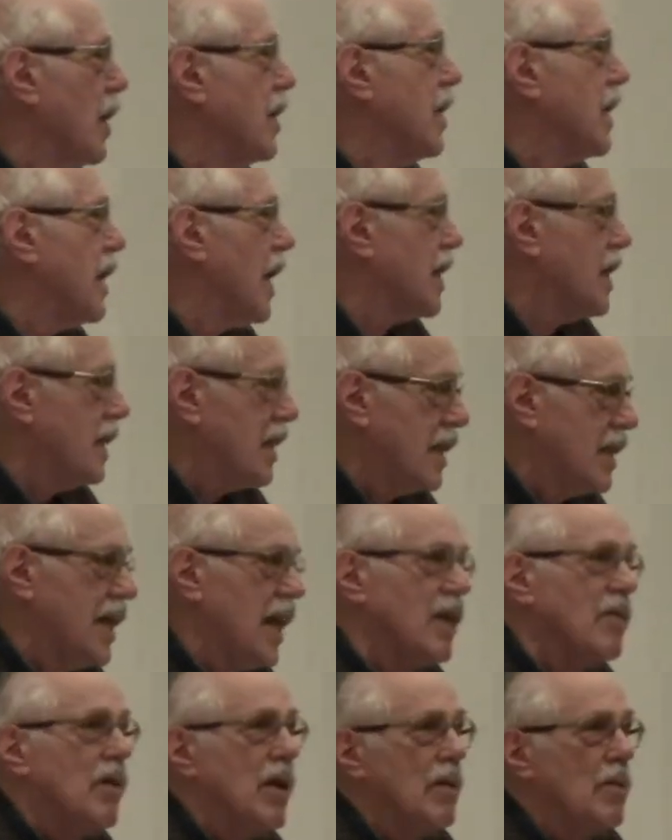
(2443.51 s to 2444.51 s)
to not
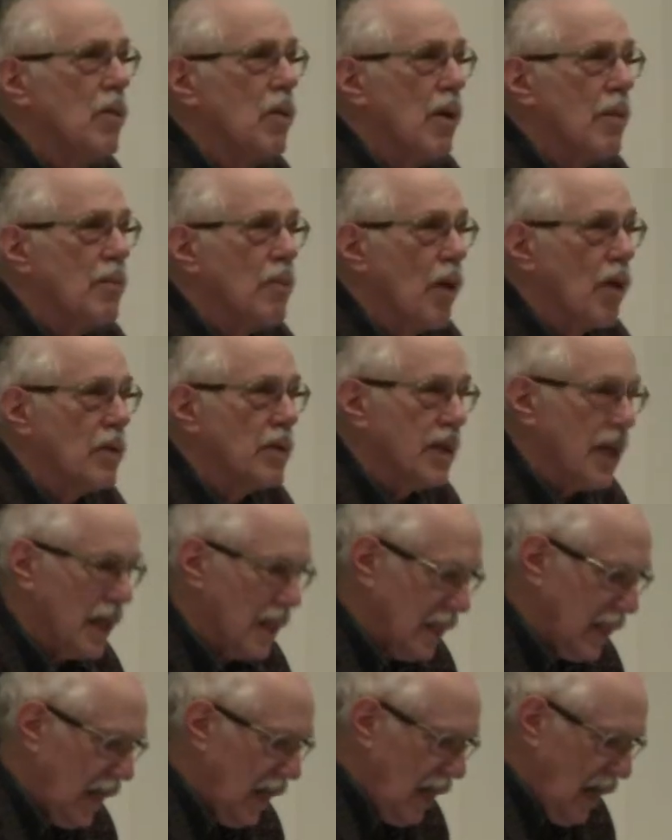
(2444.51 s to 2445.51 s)
generate more
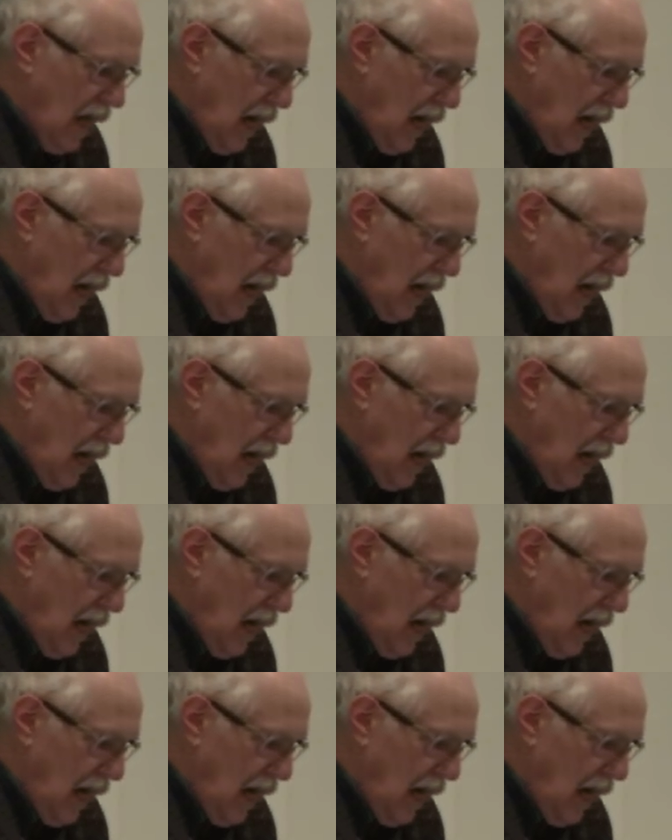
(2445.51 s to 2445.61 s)
protests.